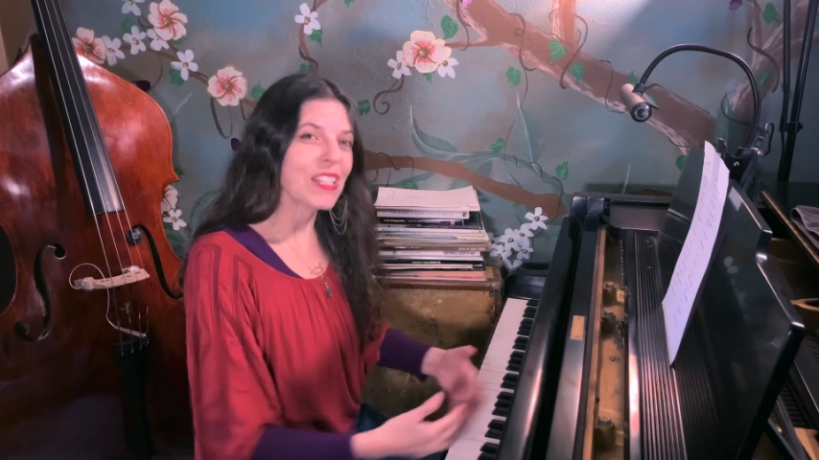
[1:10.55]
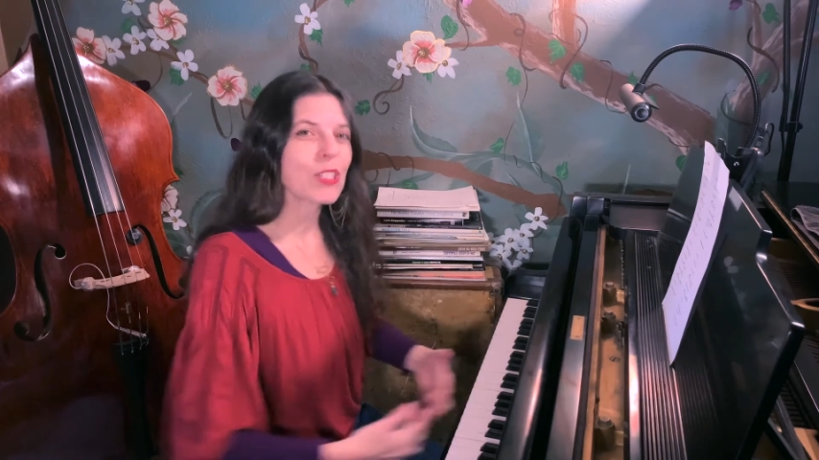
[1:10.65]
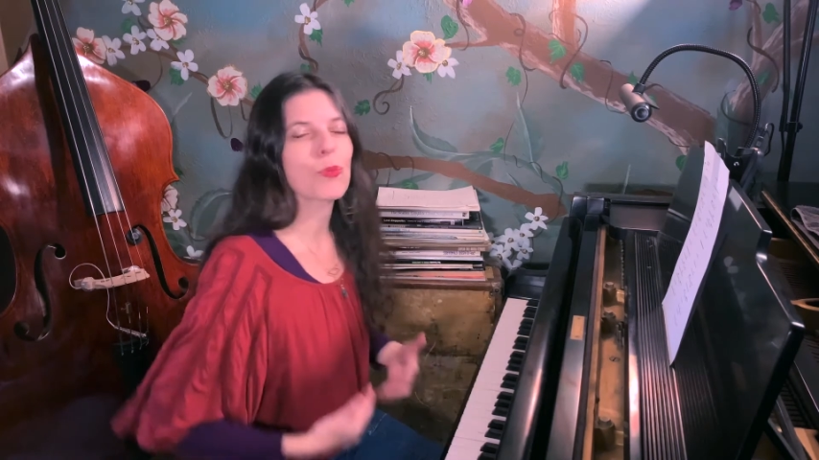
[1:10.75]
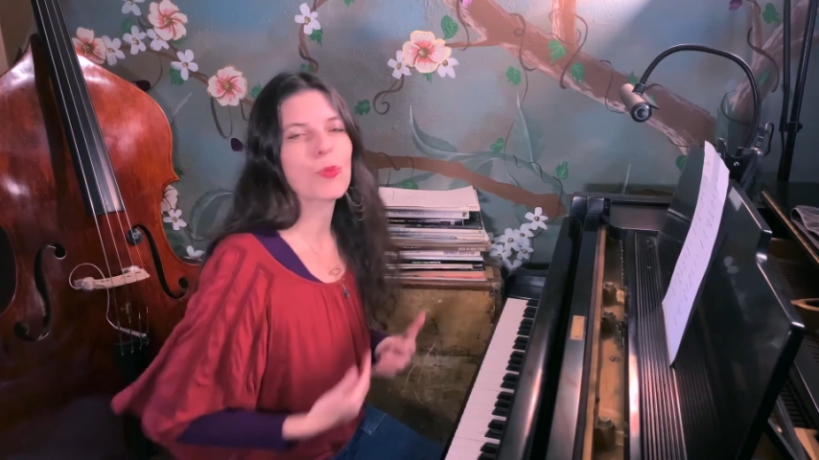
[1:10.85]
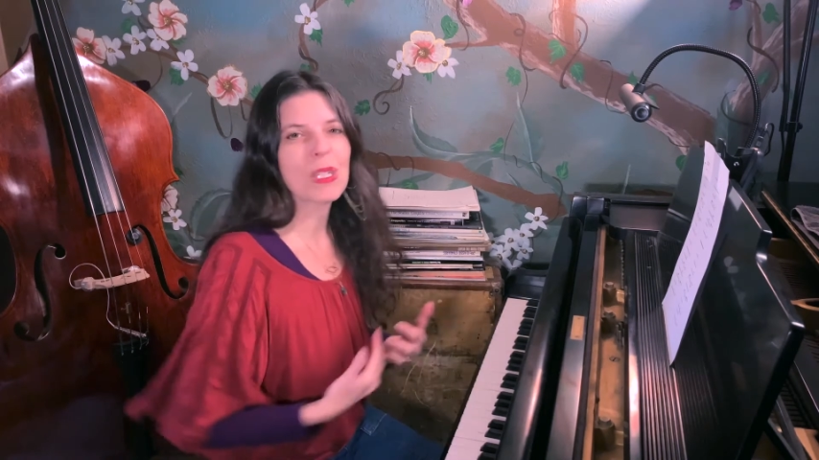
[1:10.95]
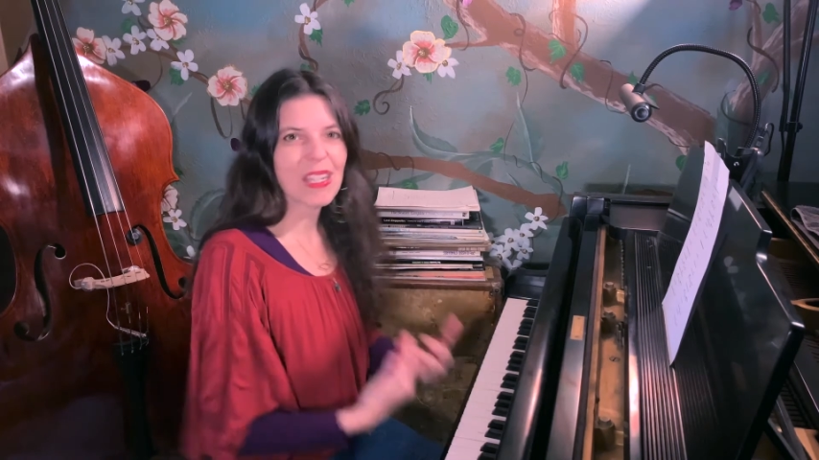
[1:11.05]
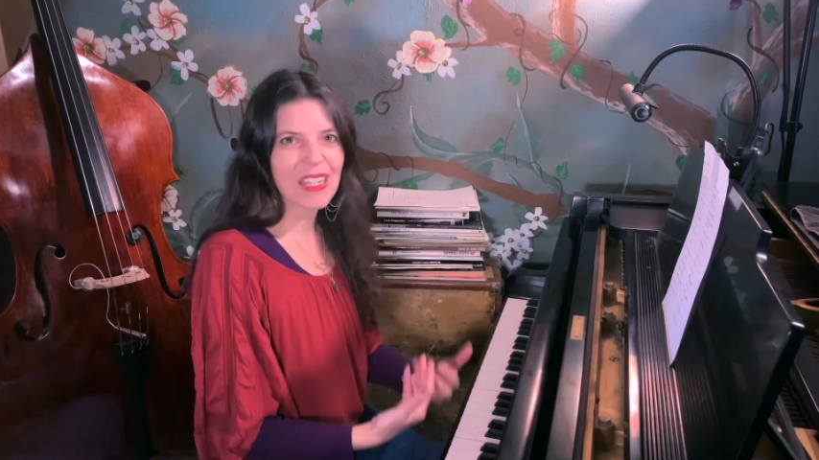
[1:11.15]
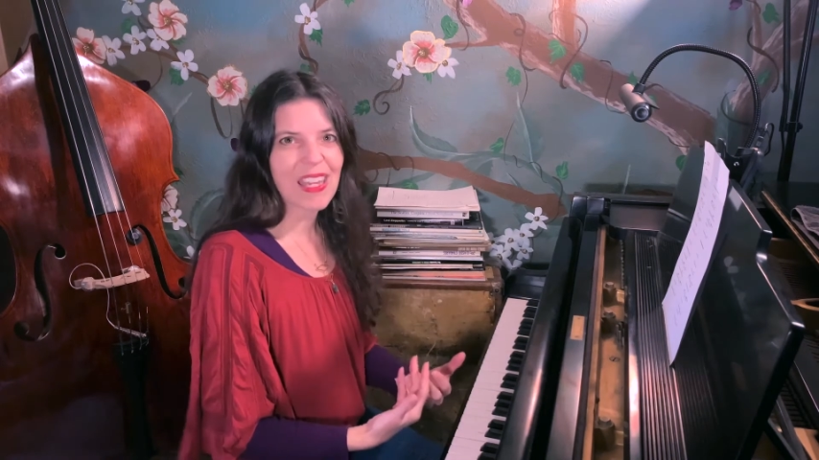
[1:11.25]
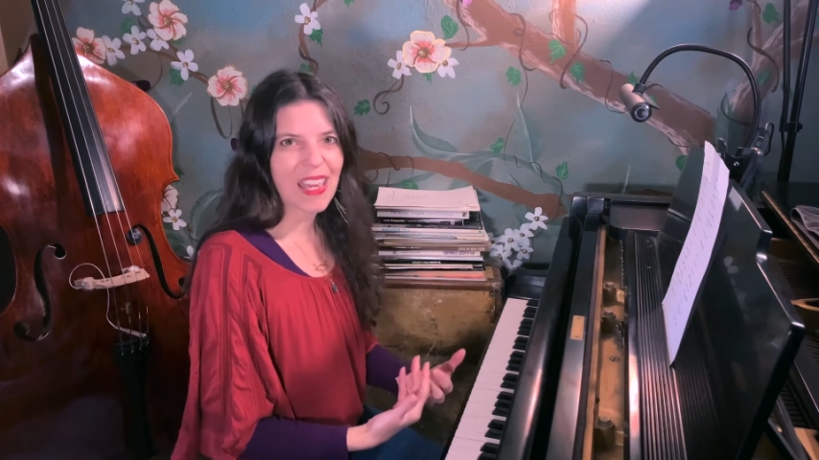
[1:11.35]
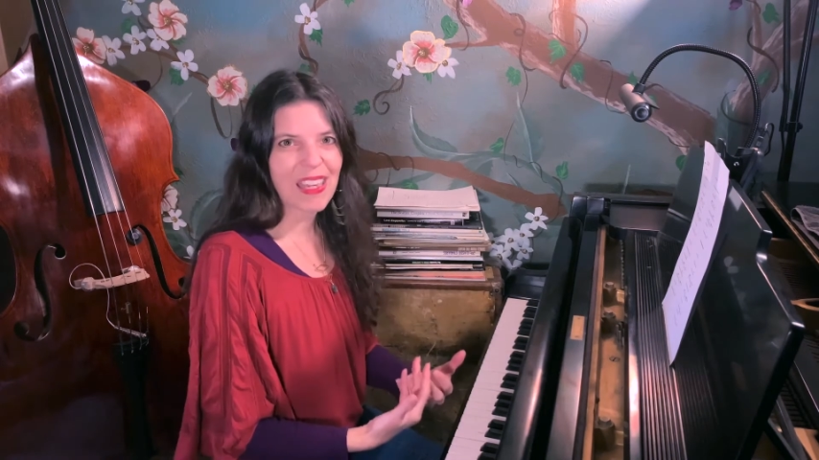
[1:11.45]
to
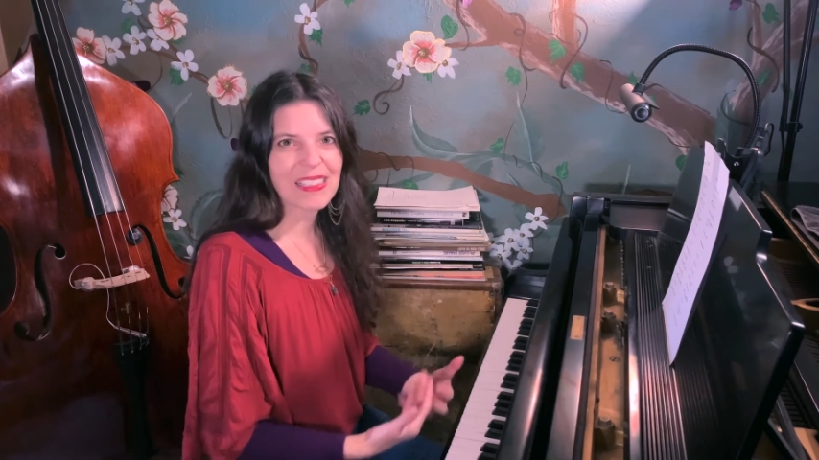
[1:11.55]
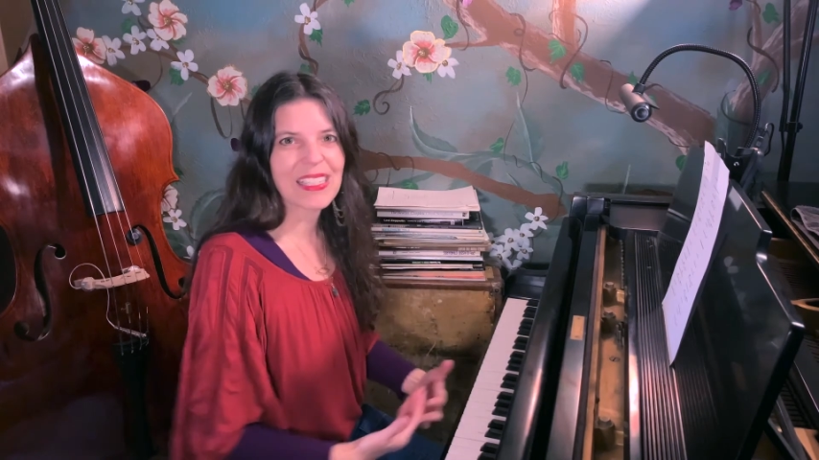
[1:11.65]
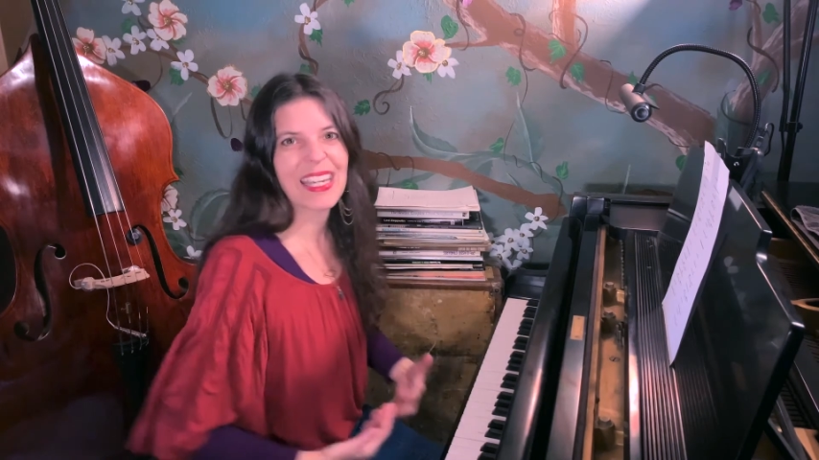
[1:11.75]
reconnect